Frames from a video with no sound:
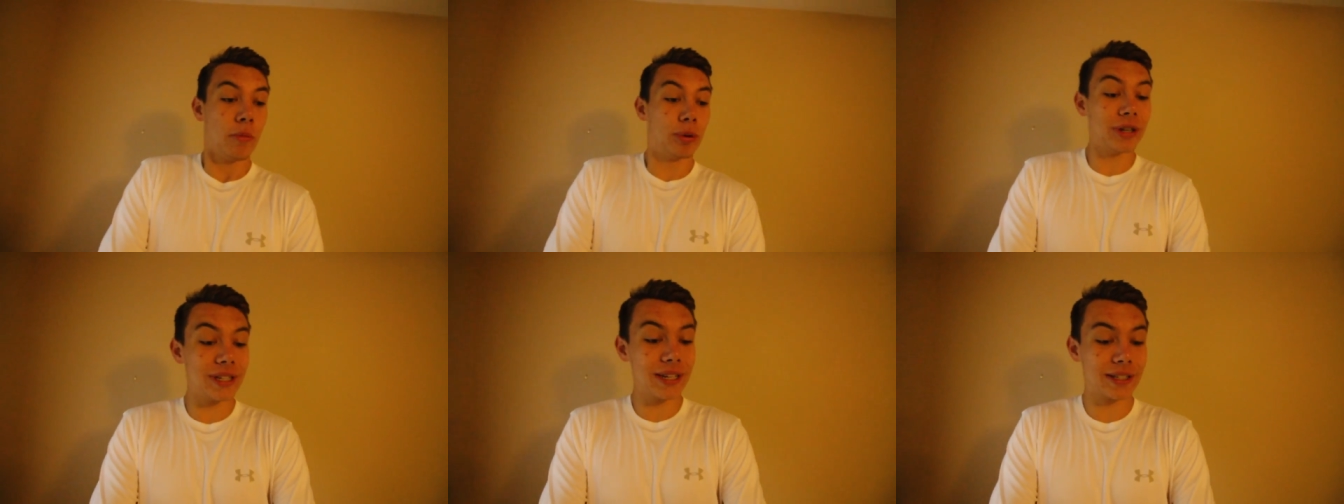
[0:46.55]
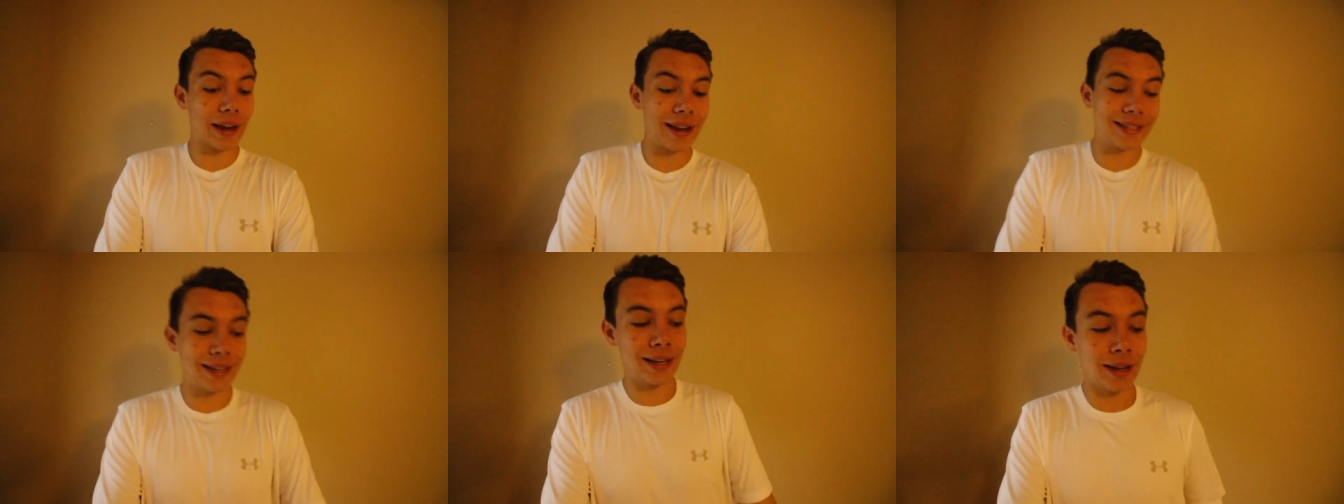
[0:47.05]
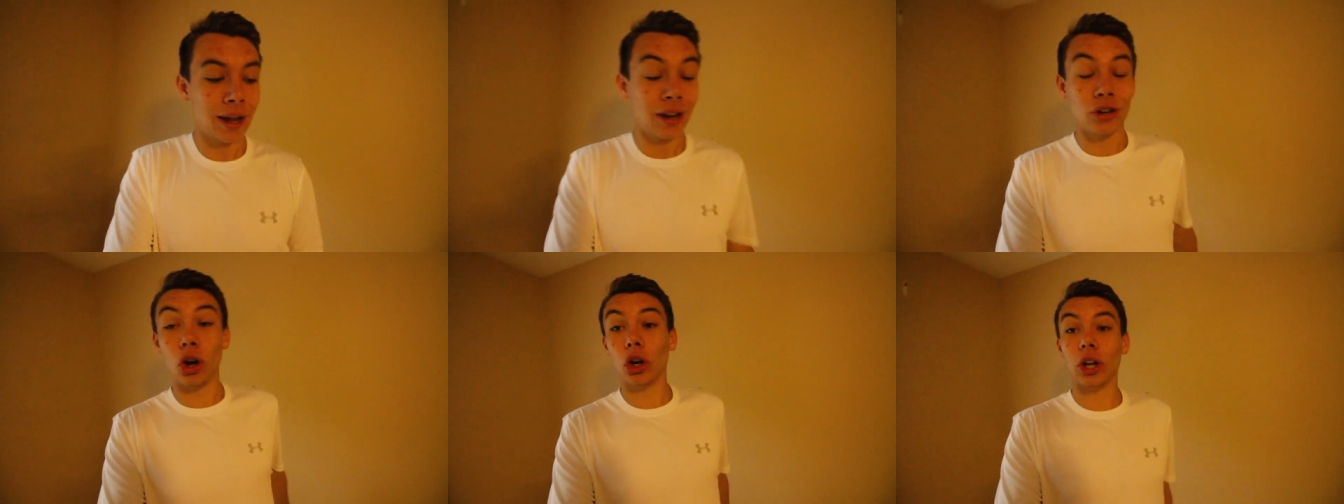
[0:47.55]
Pretty excited.
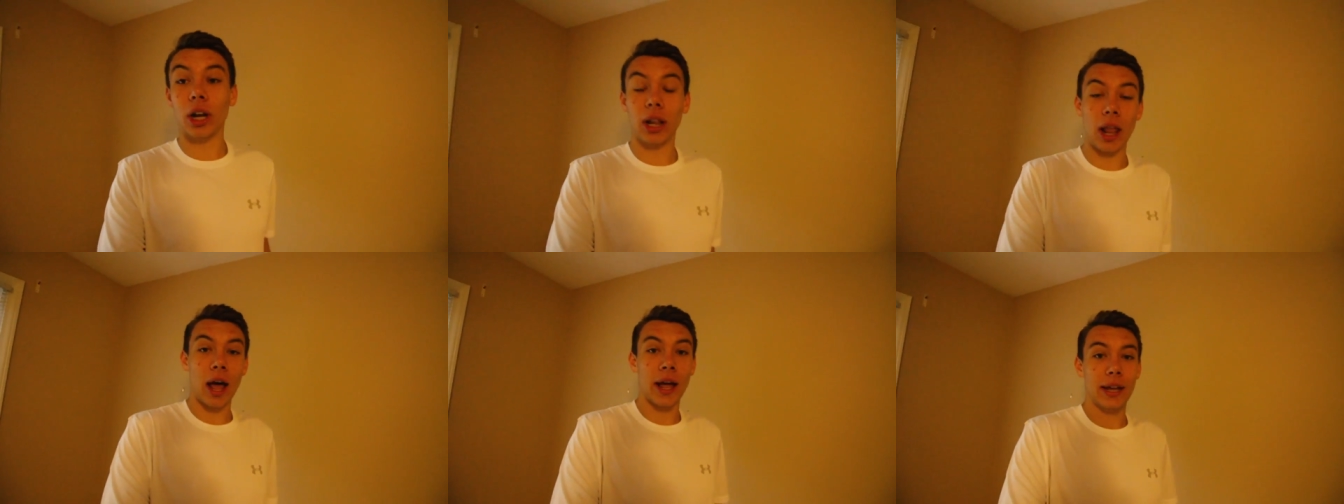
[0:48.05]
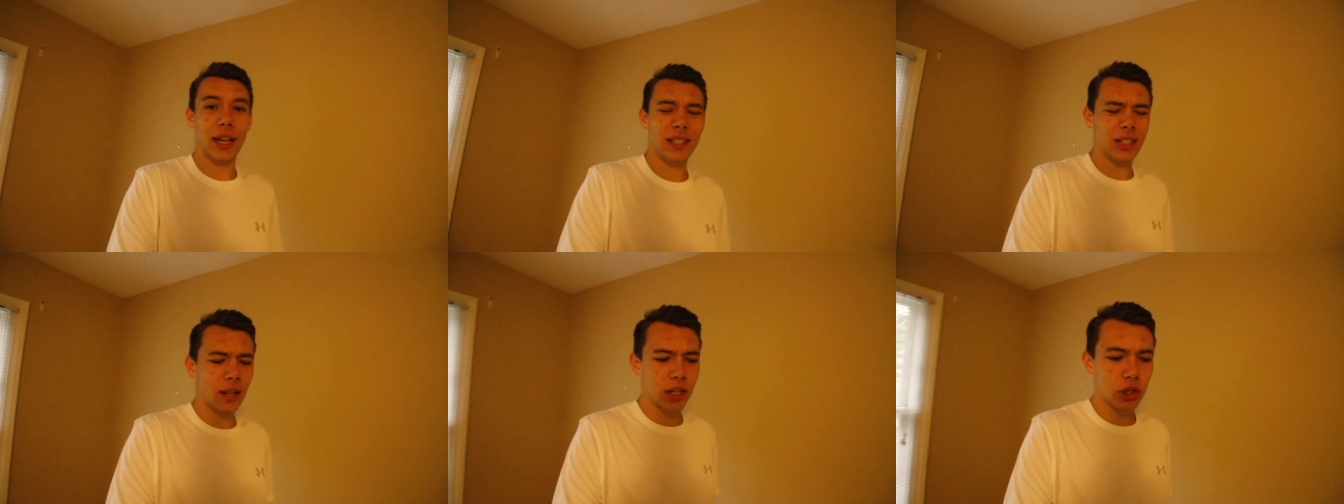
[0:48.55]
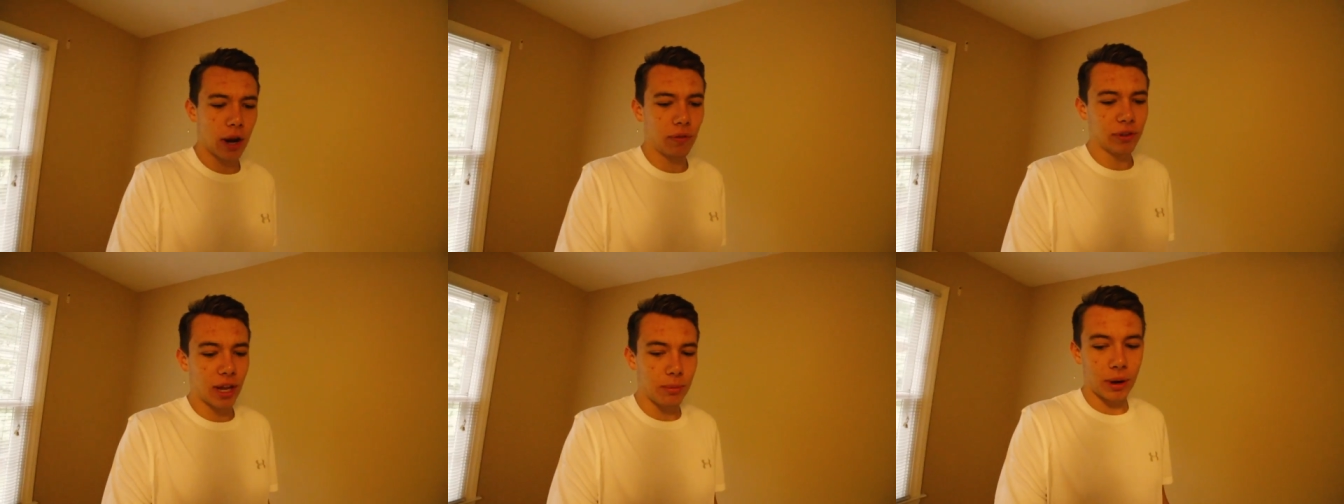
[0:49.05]
Not gonna lie, it's another
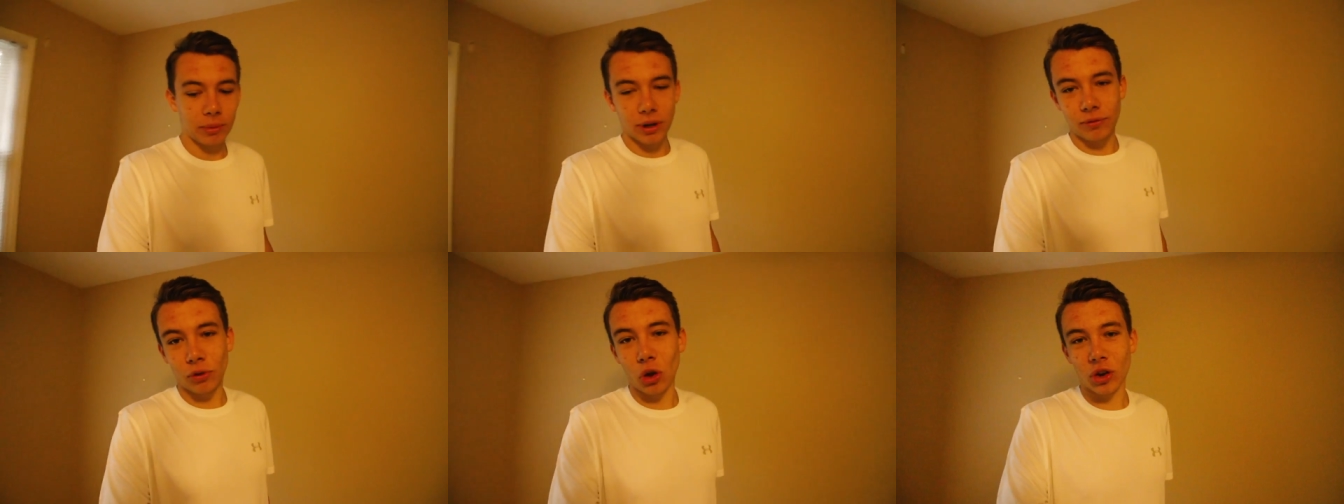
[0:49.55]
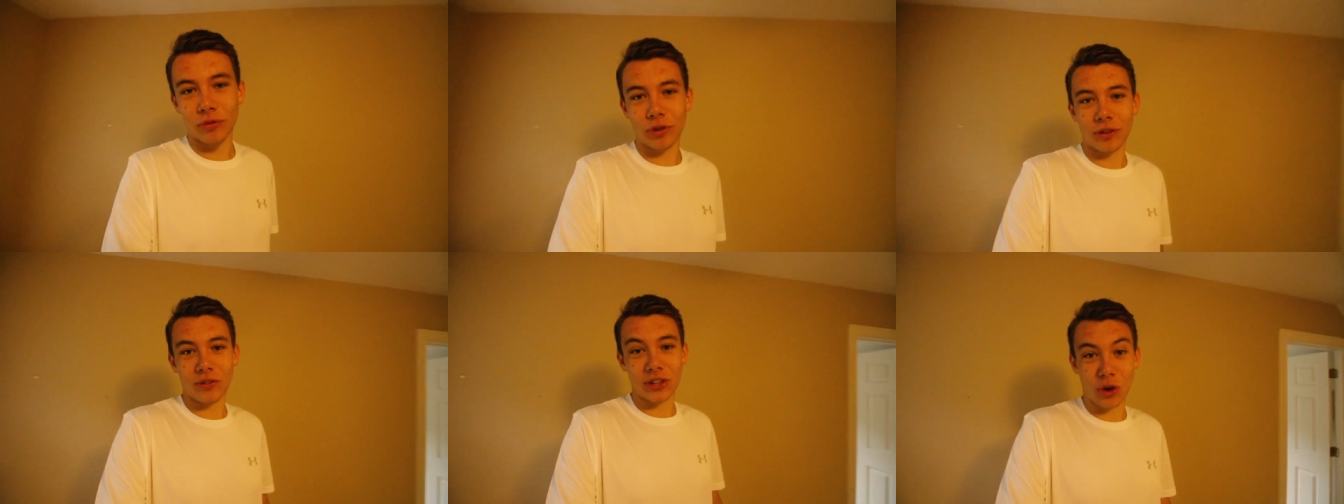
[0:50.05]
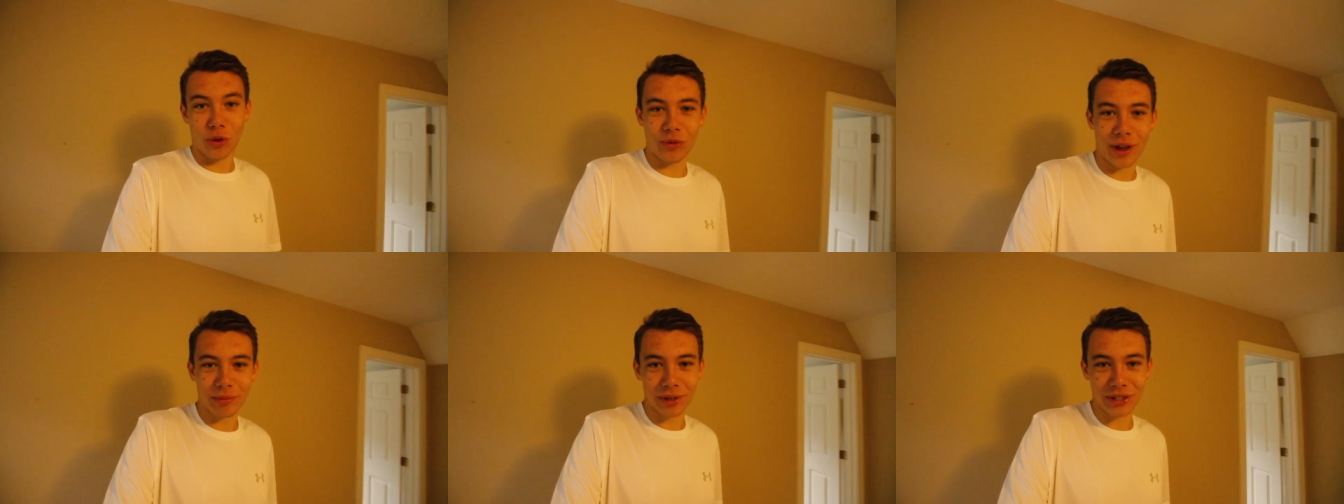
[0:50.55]
travel day, but I'm gonna vlog in front of his whole
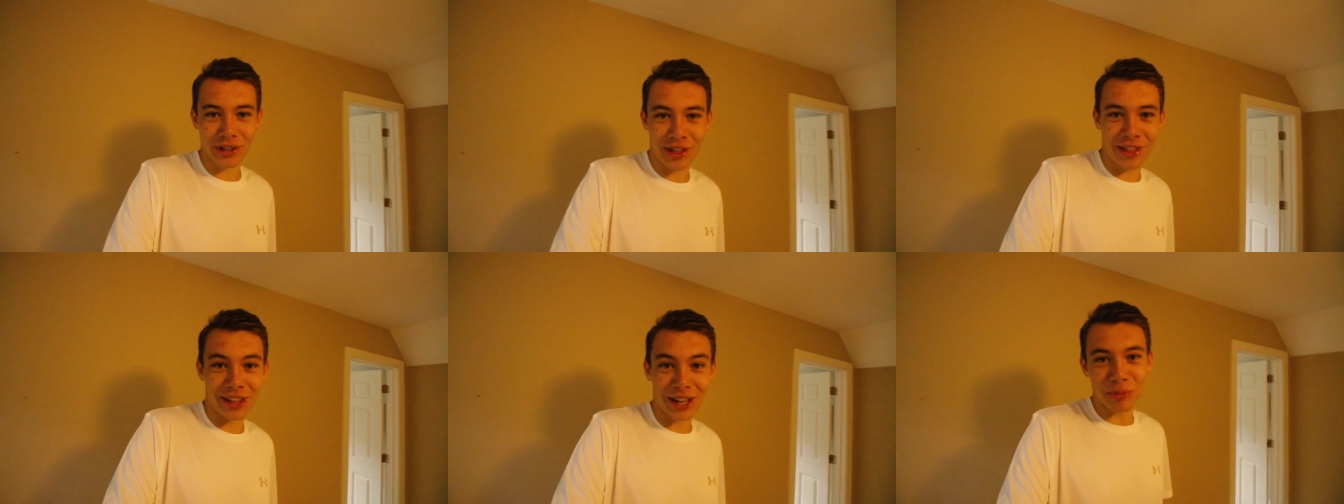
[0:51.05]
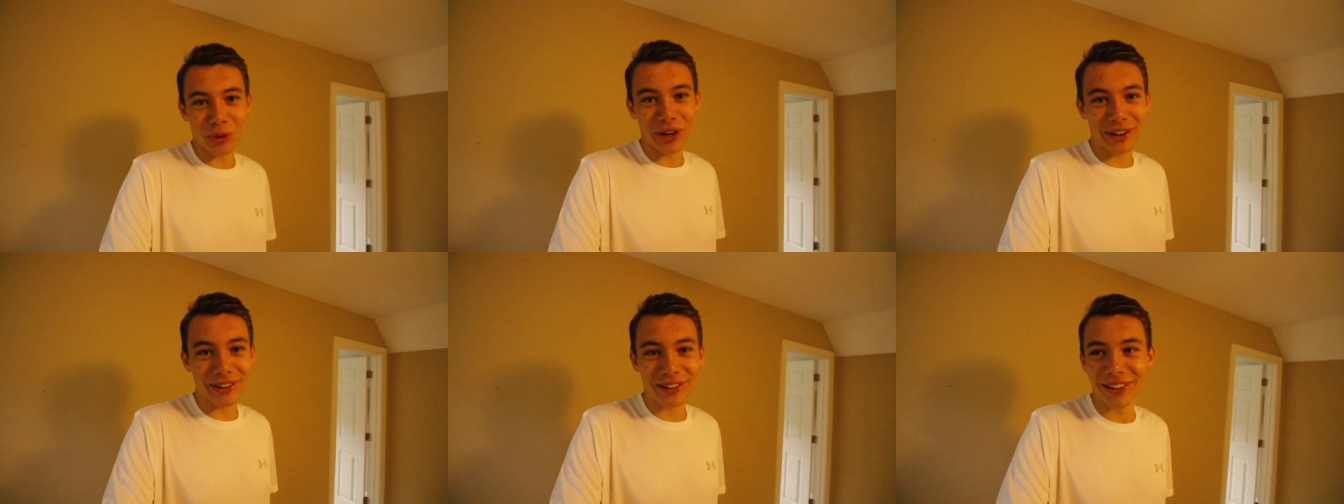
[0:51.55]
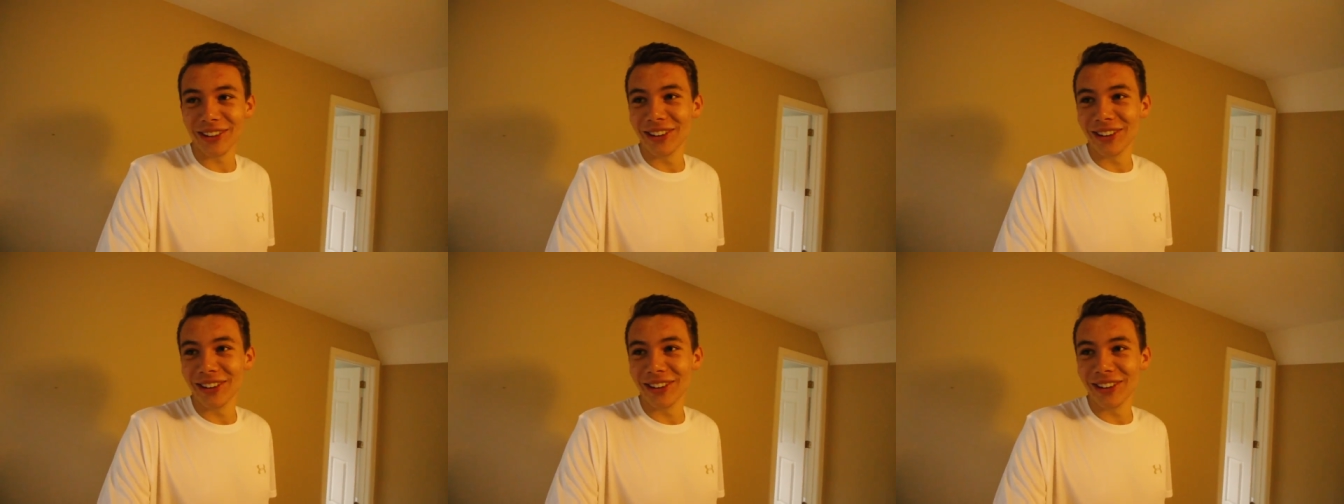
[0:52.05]
family, so they think I'm weird.